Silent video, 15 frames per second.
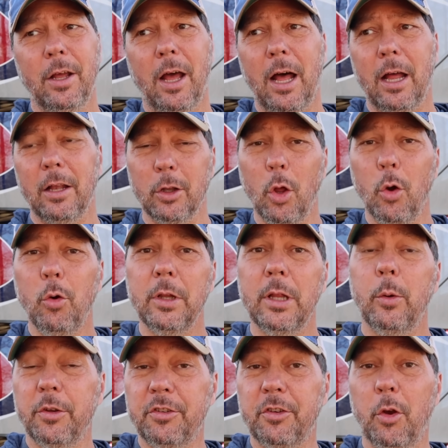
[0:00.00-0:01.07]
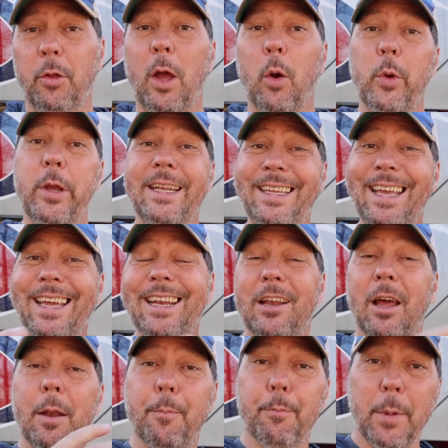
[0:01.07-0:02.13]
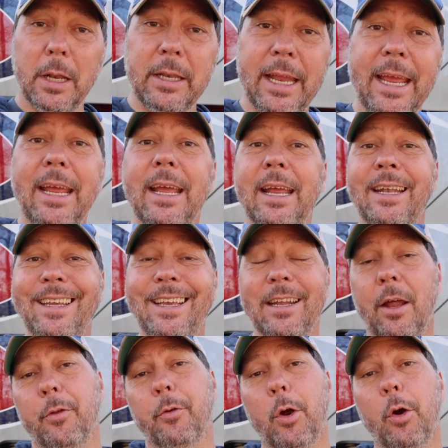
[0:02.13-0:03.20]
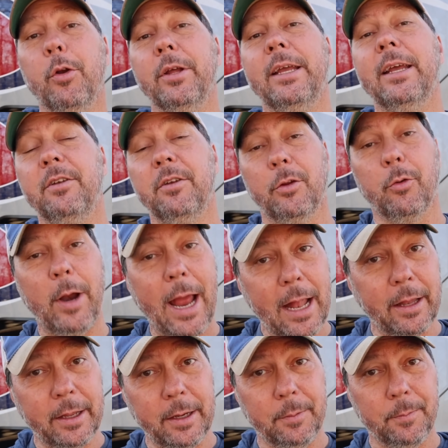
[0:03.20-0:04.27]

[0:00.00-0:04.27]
locally was so that we could get it on Monday and get on the road and get to the rally.